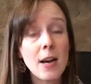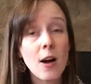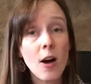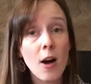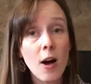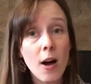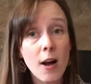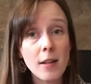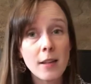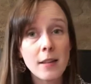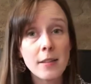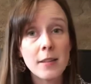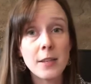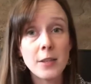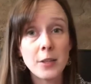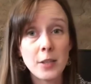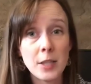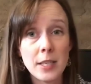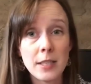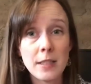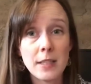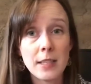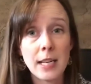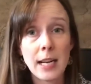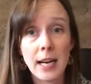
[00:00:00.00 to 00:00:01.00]
all of the
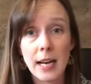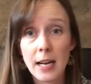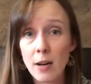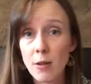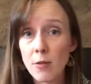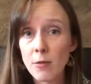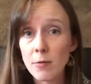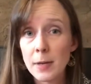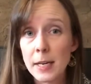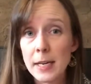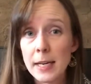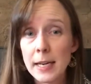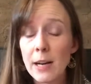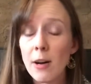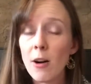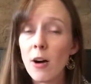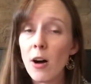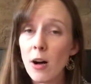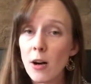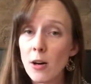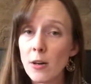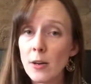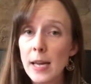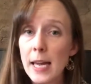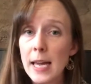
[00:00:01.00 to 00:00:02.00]
jeans that I own right now
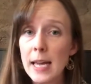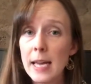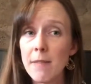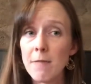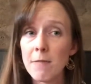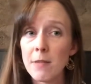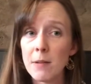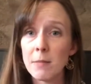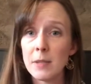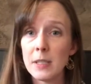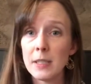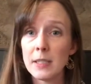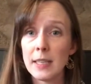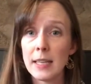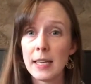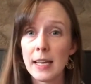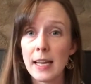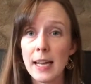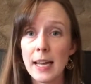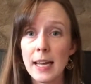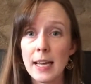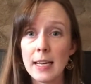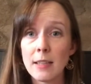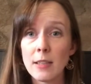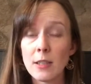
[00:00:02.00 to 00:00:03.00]
all came from the
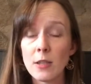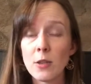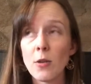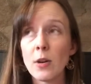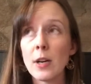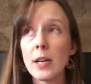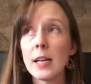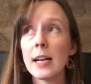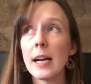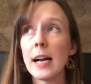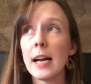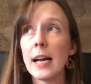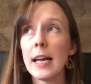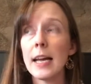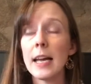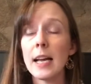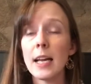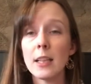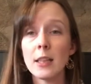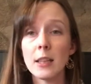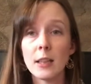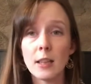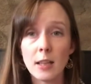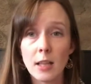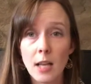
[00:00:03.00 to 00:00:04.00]
secondhand store, and I
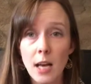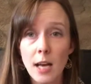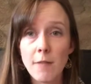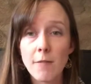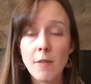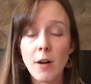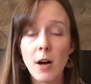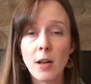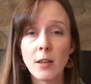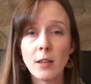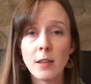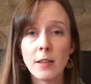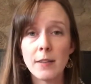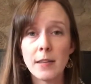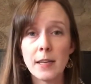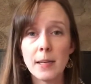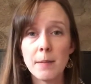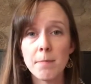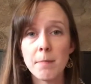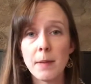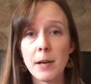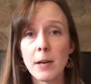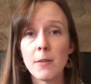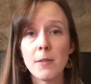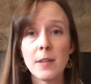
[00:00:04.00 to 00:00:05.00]
love all of them
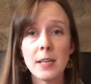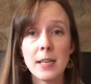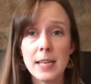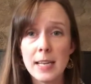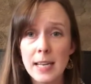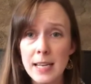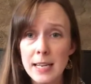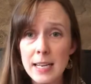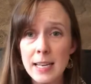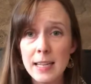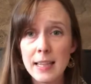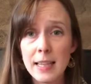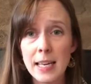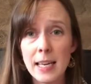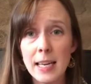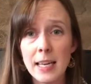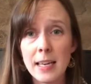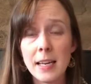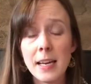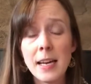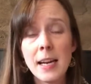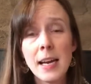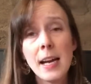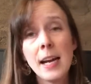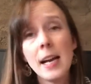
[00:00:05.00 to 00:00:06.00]
better than
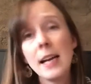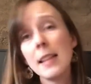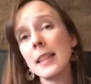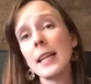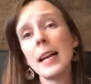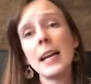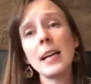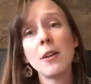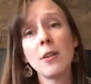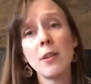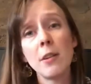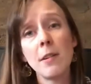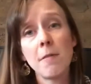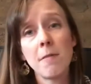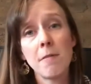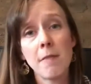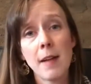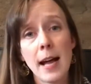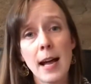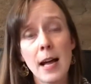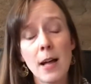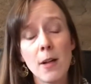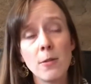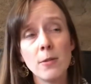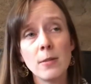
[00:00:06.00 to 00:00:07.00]
anything that I could have
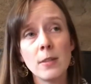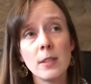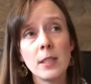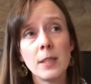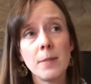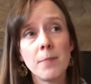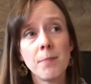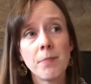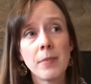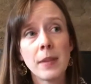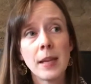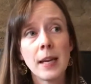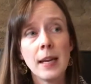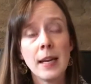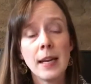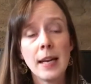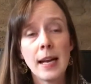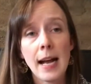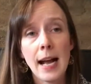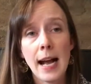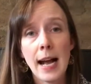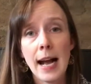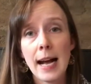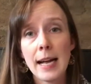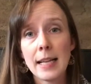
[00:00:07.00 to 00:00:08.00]
found
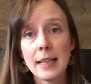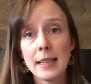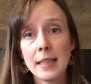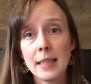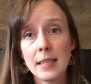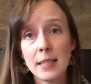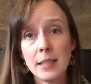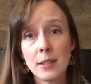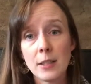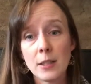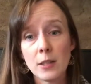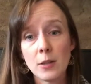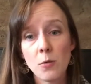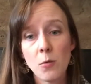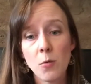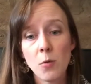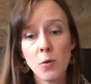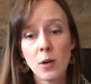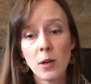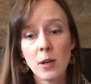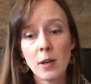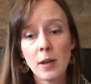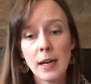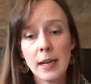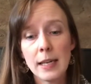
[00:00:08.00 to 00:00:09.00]
at the
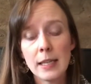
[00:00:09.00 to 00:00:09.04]
store.